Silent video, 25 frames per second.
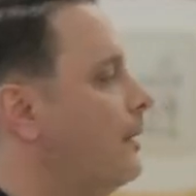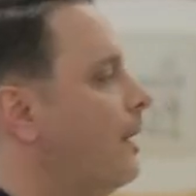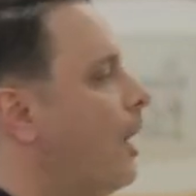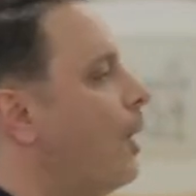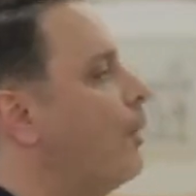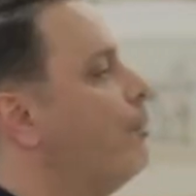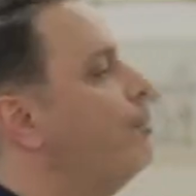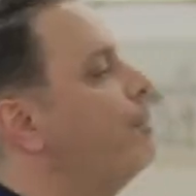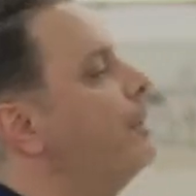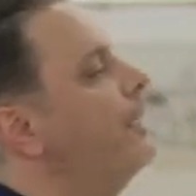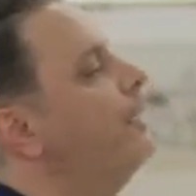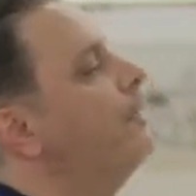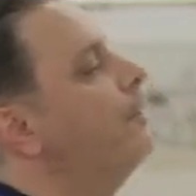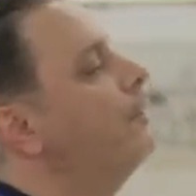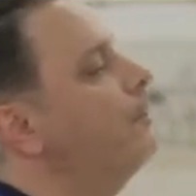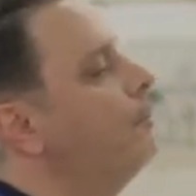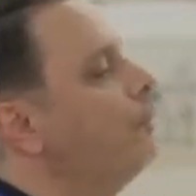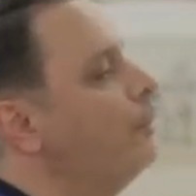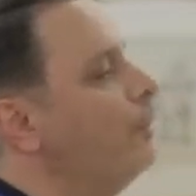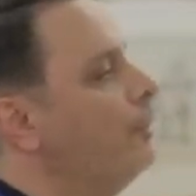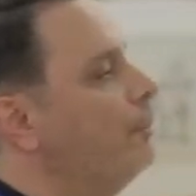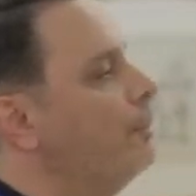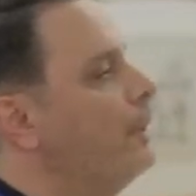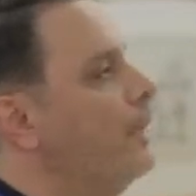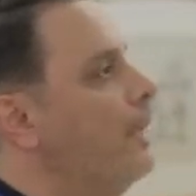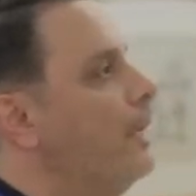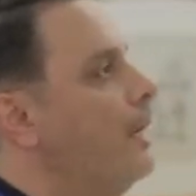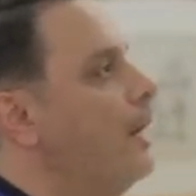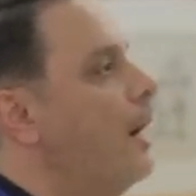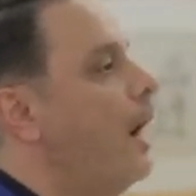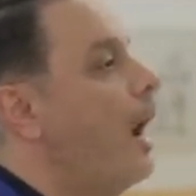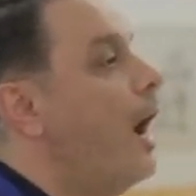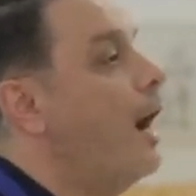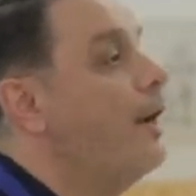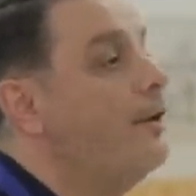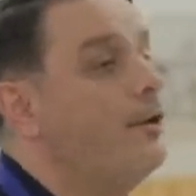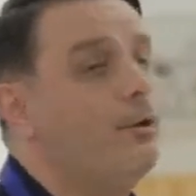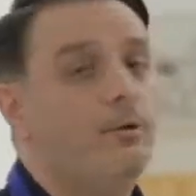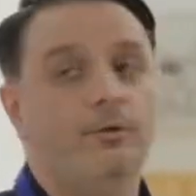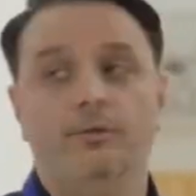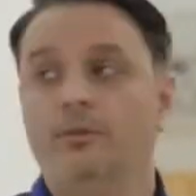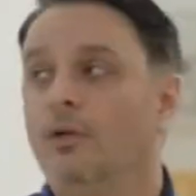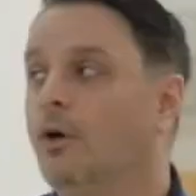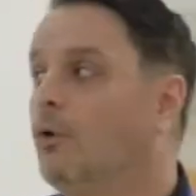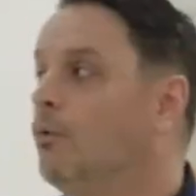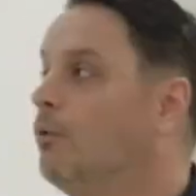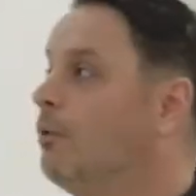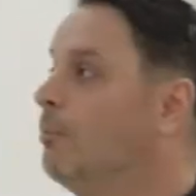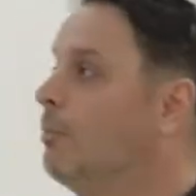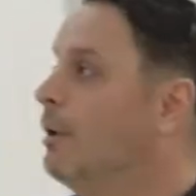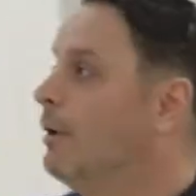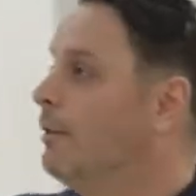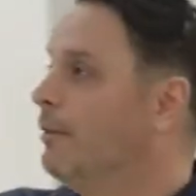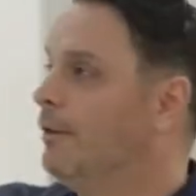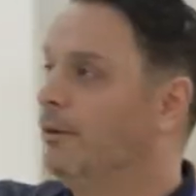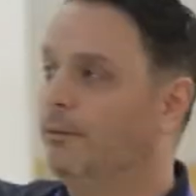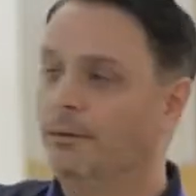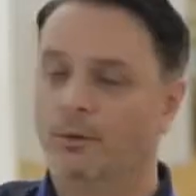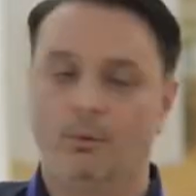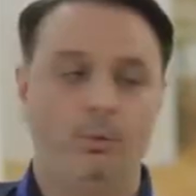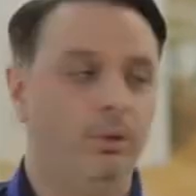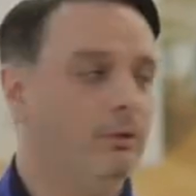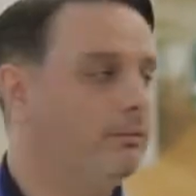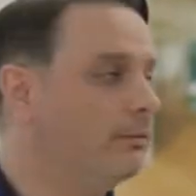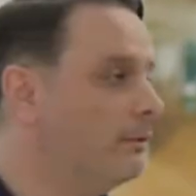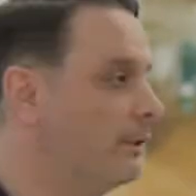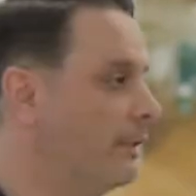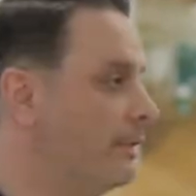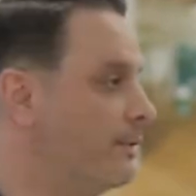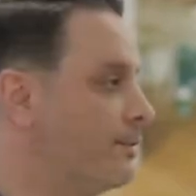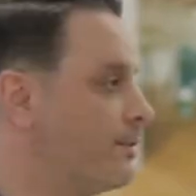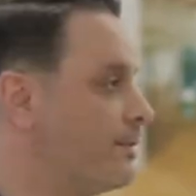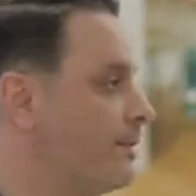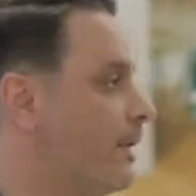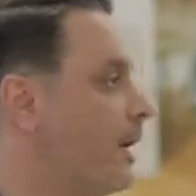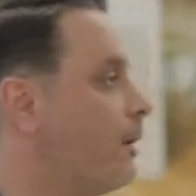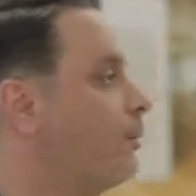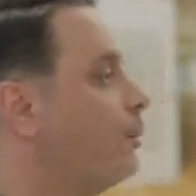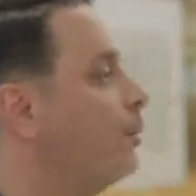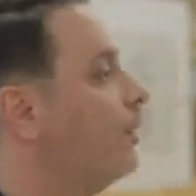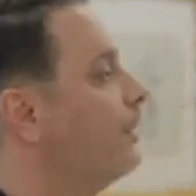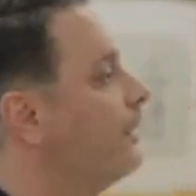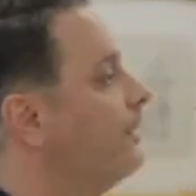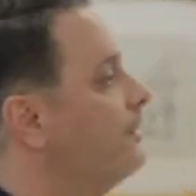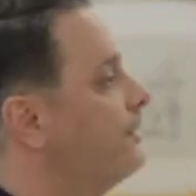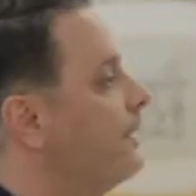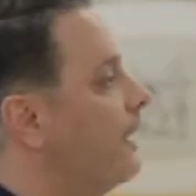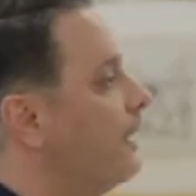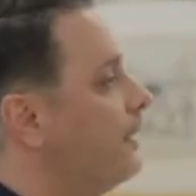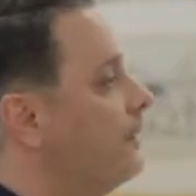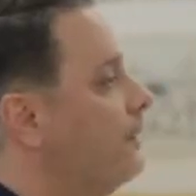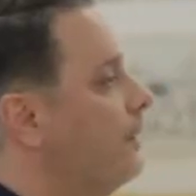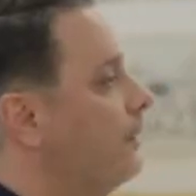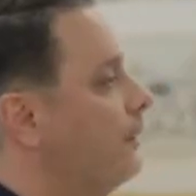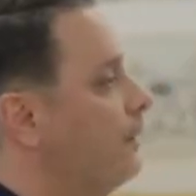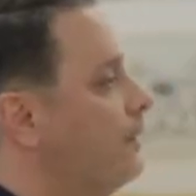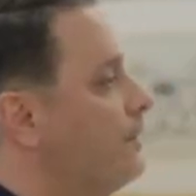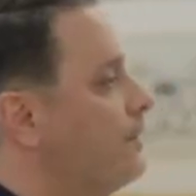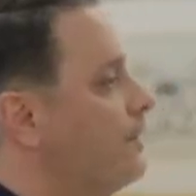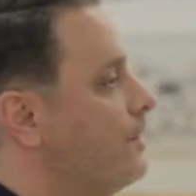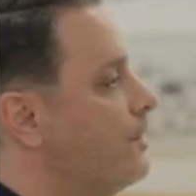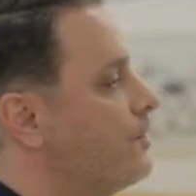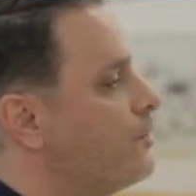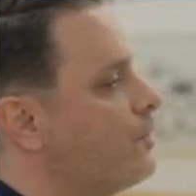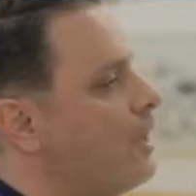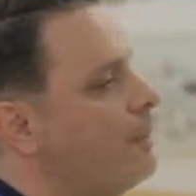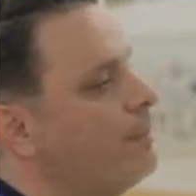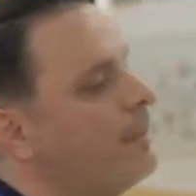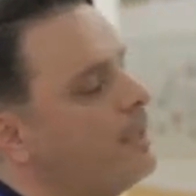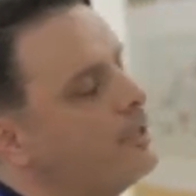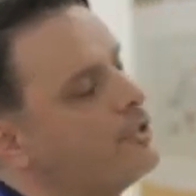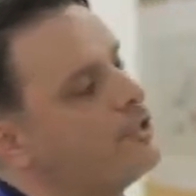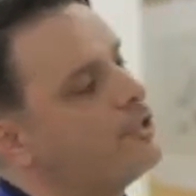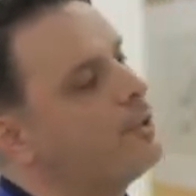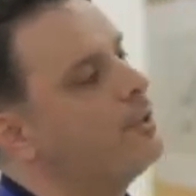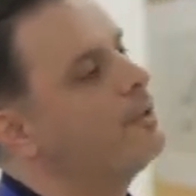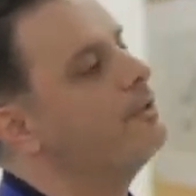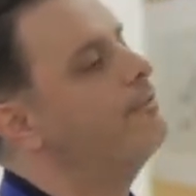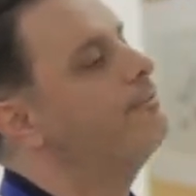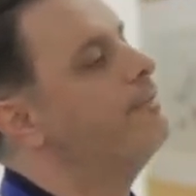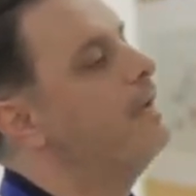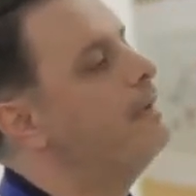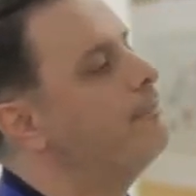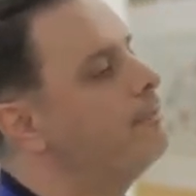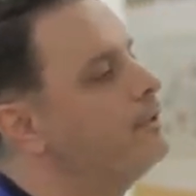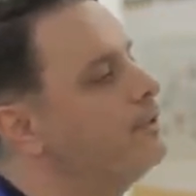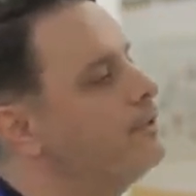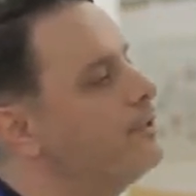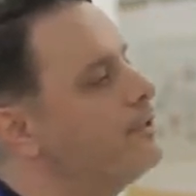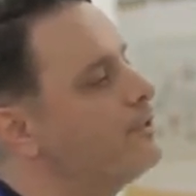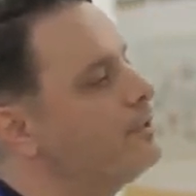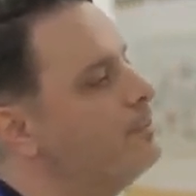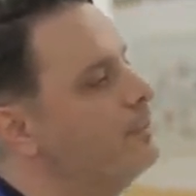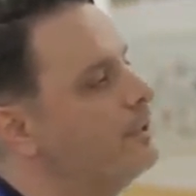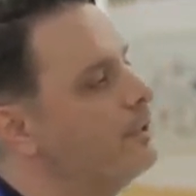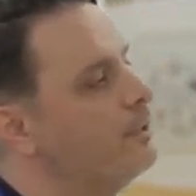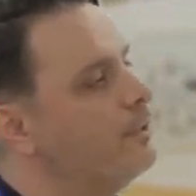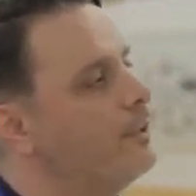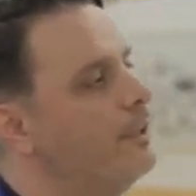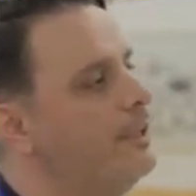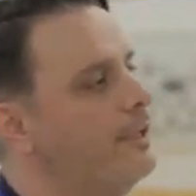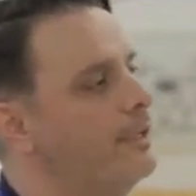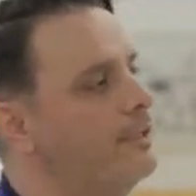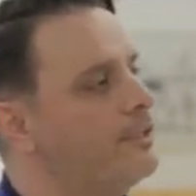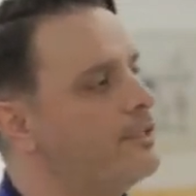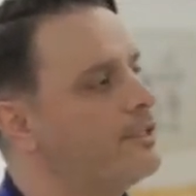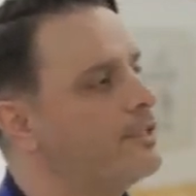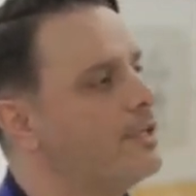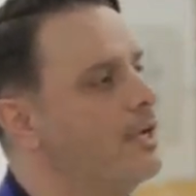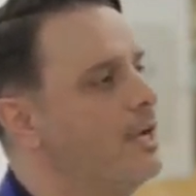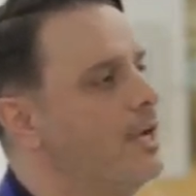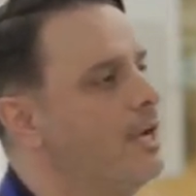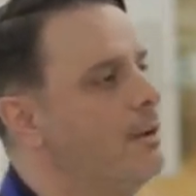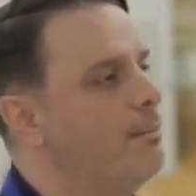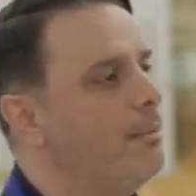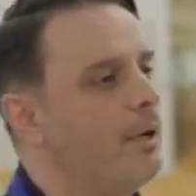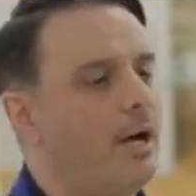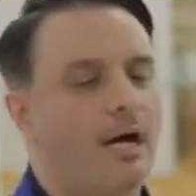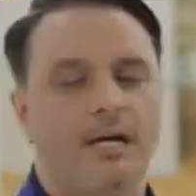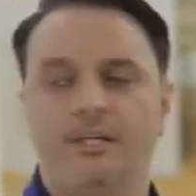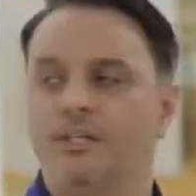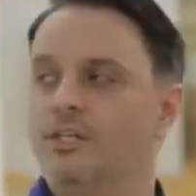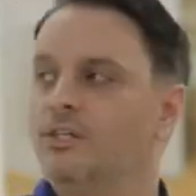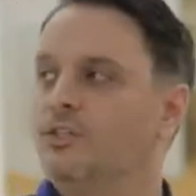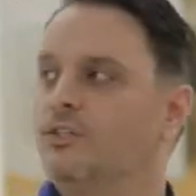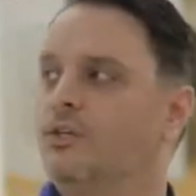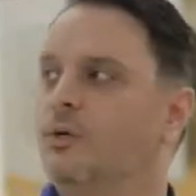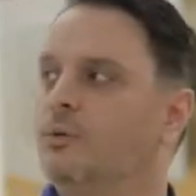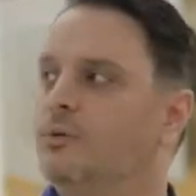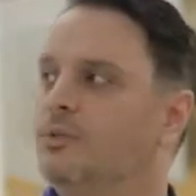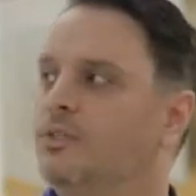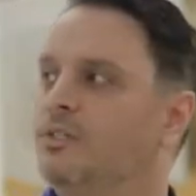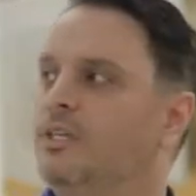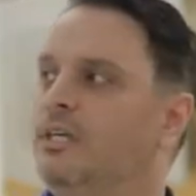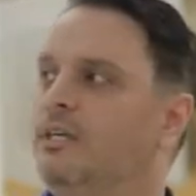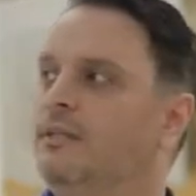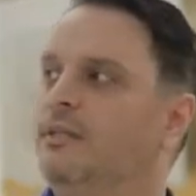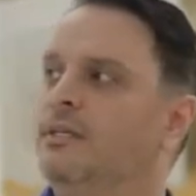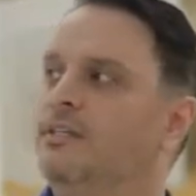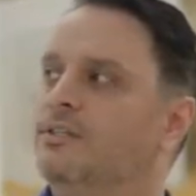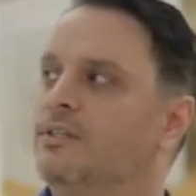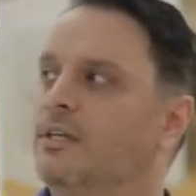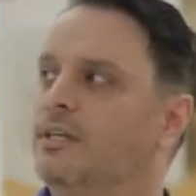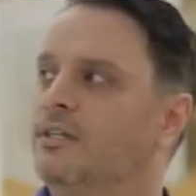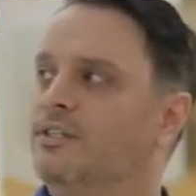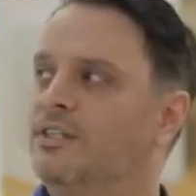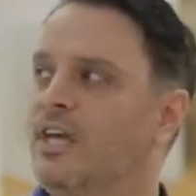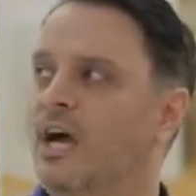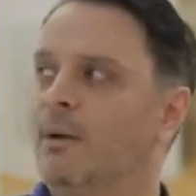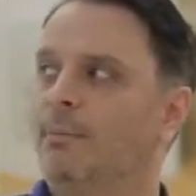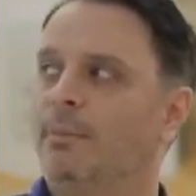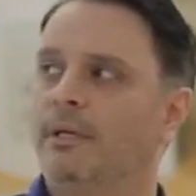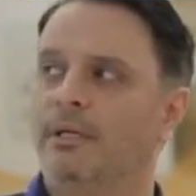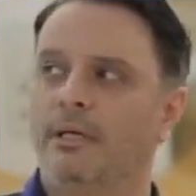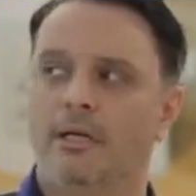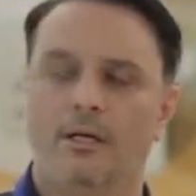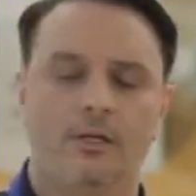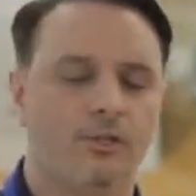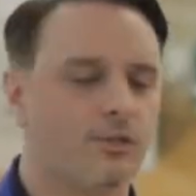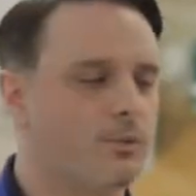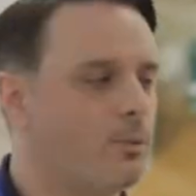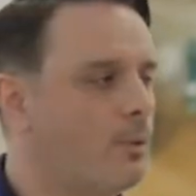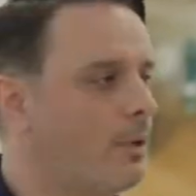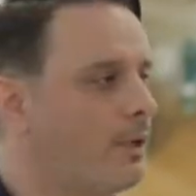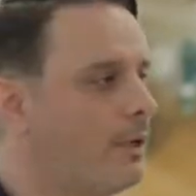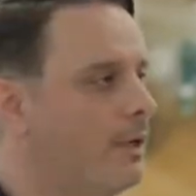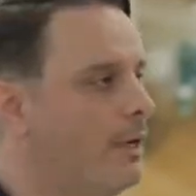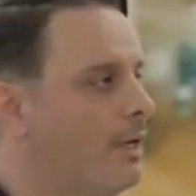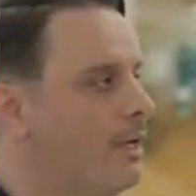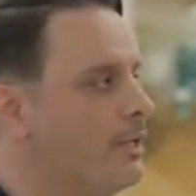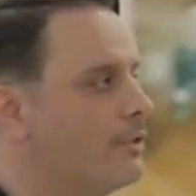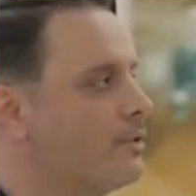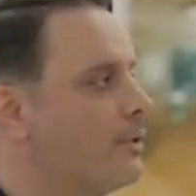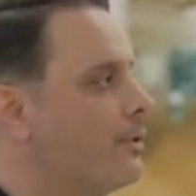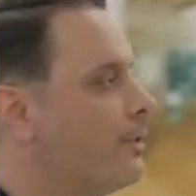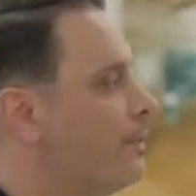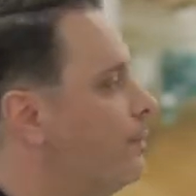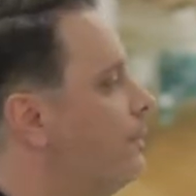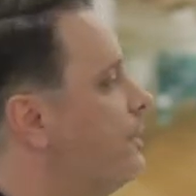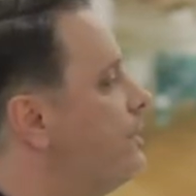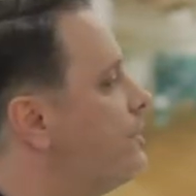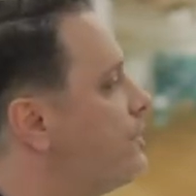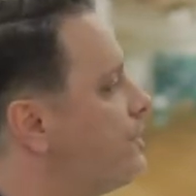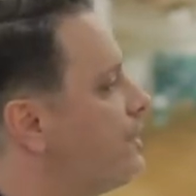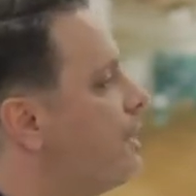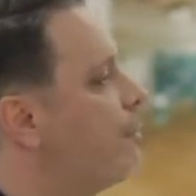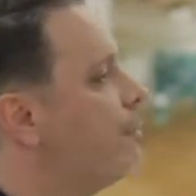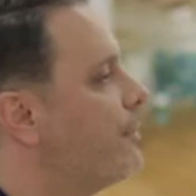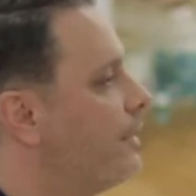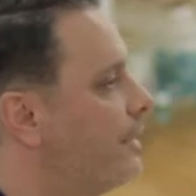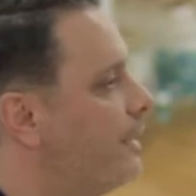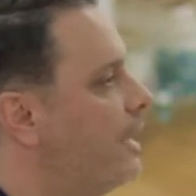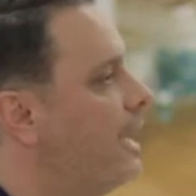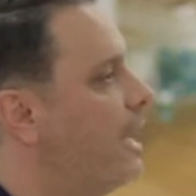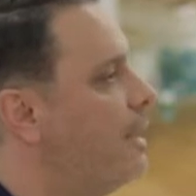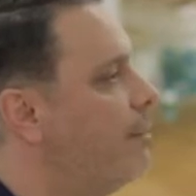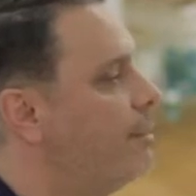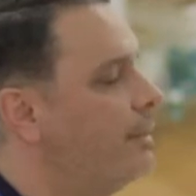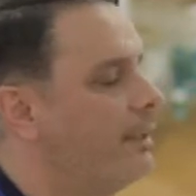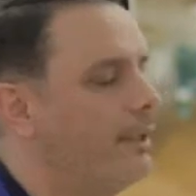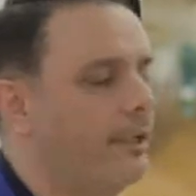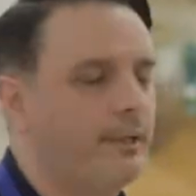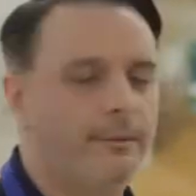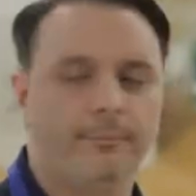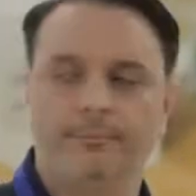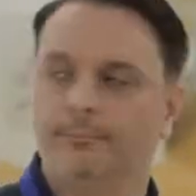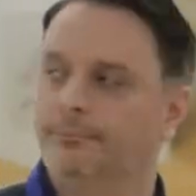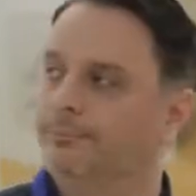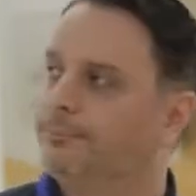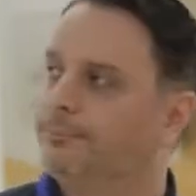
our peer group, I don't know about their equivalents, and I work in technology, so I'm not showing favoritism in Greece, but I just don't see these things happening elsewhere. So there is something happening.